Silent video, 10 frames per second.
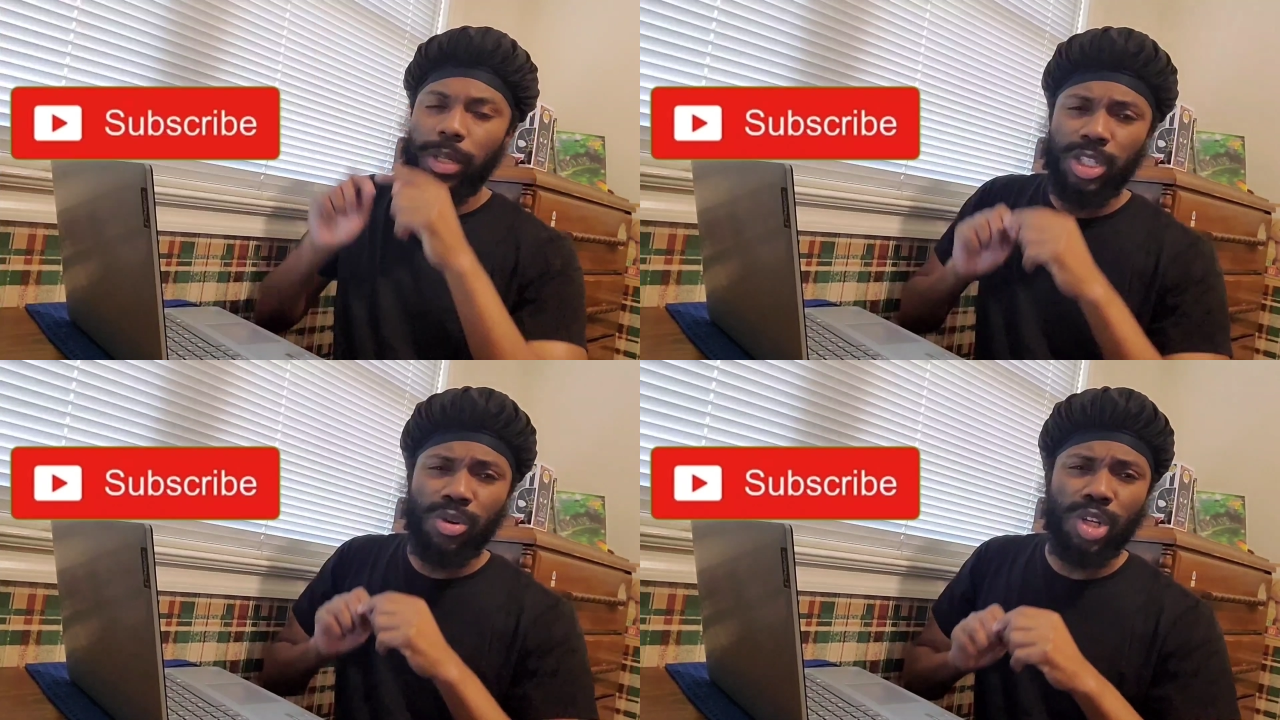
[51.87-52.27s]

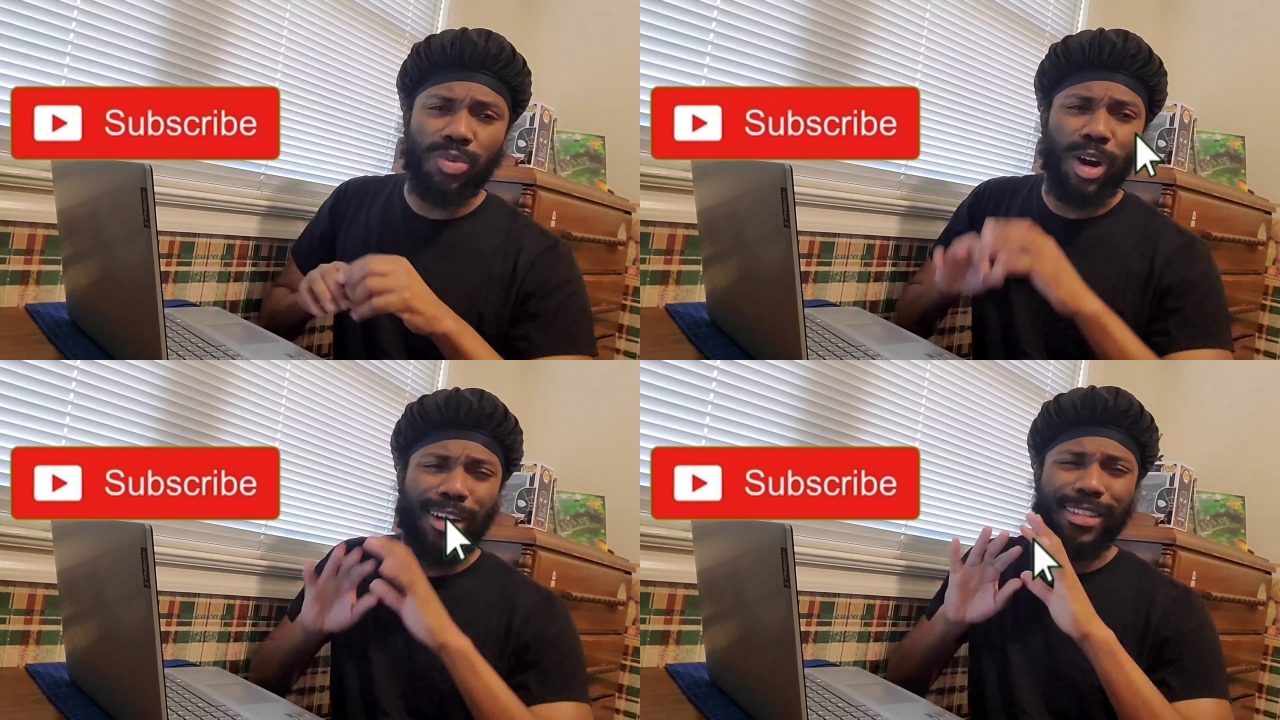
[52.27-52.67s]
button, you know, because
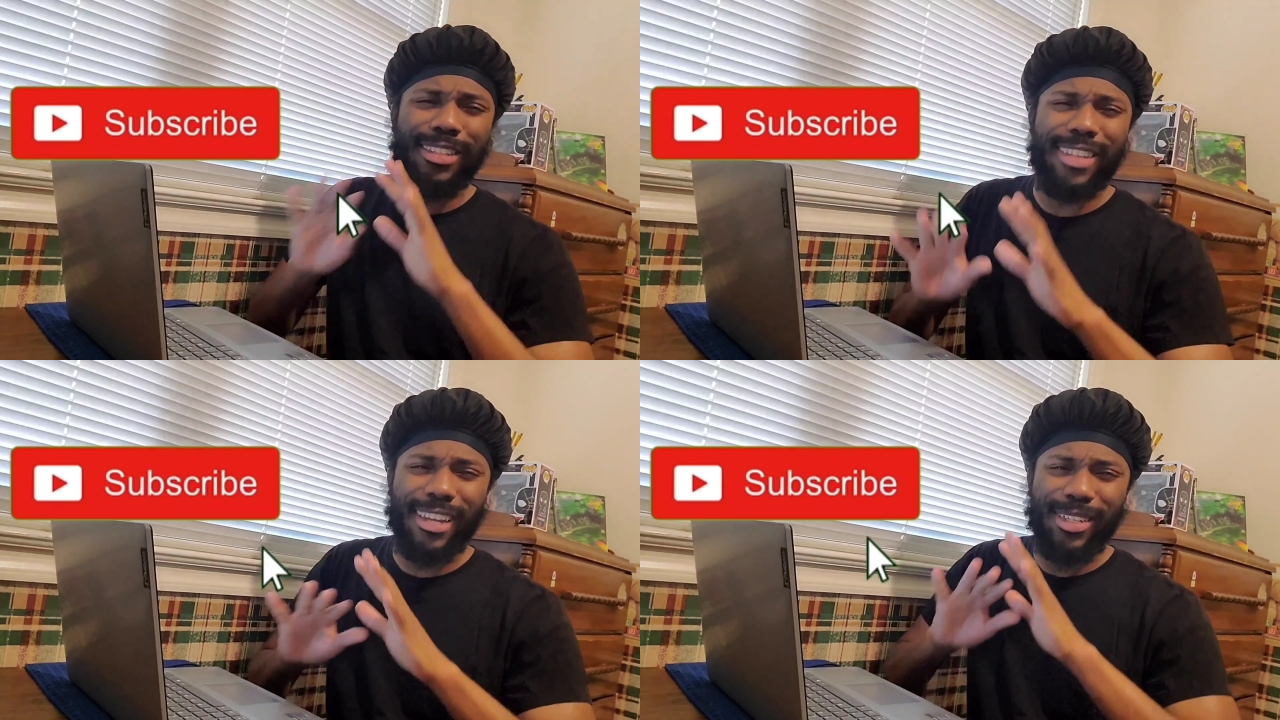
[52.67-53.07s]
we are the
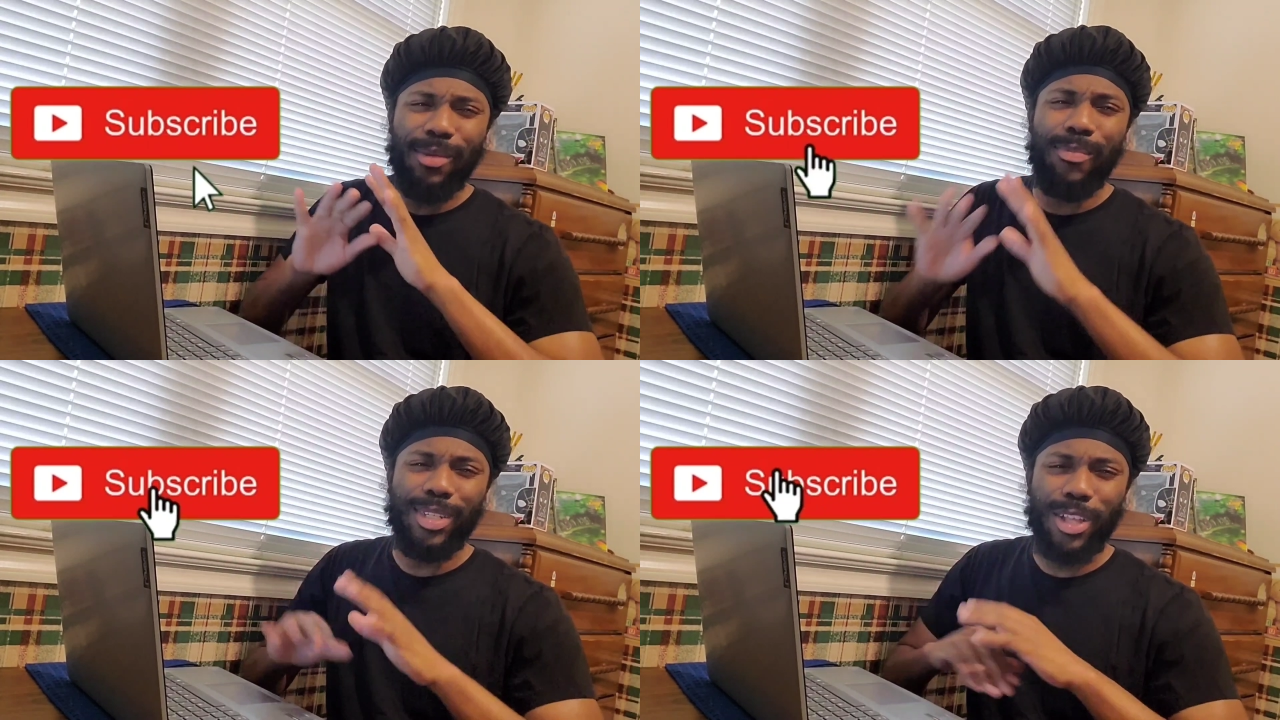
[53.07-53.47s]
sexy, the
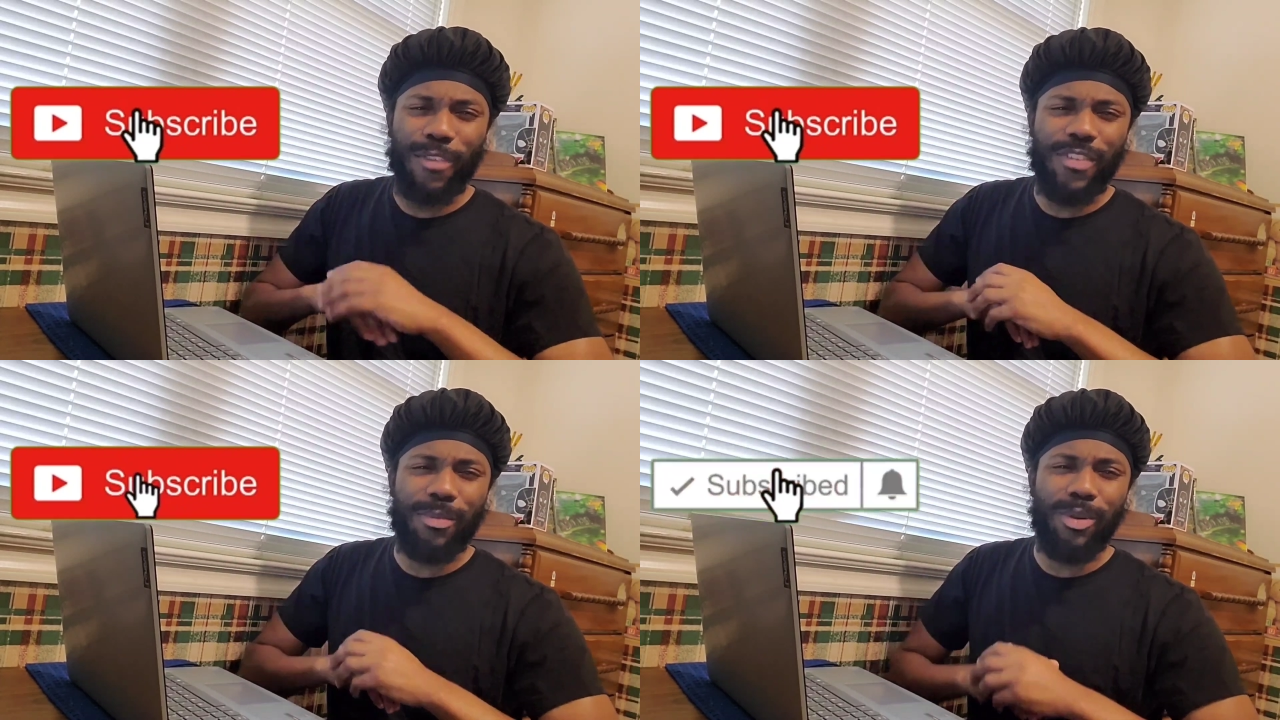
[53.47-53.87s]
best
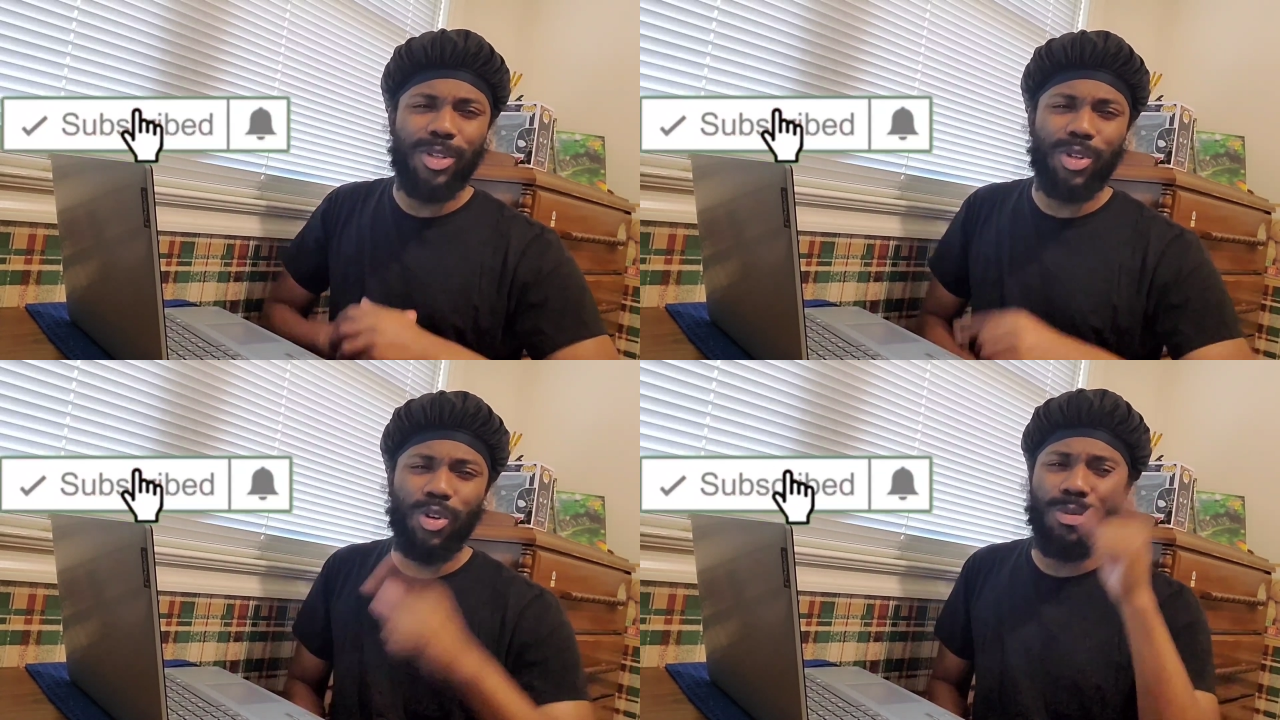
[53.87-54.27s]
looking family on the
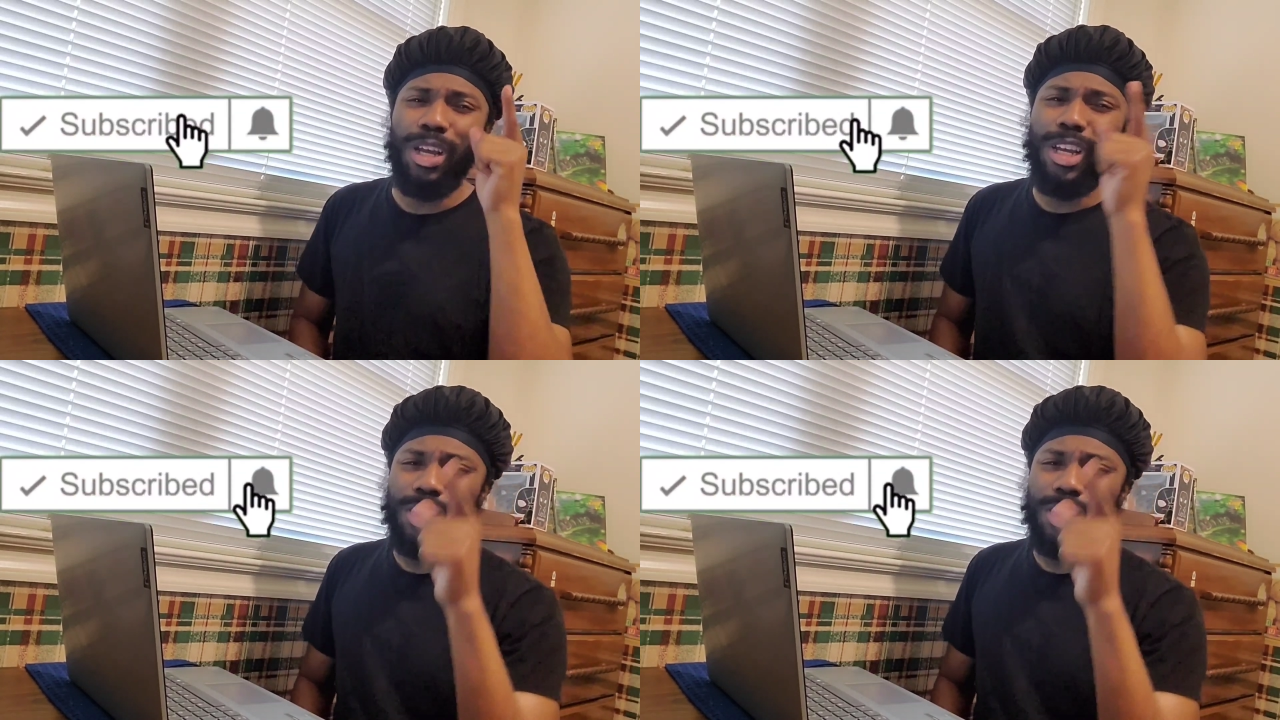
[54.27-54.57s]
tube.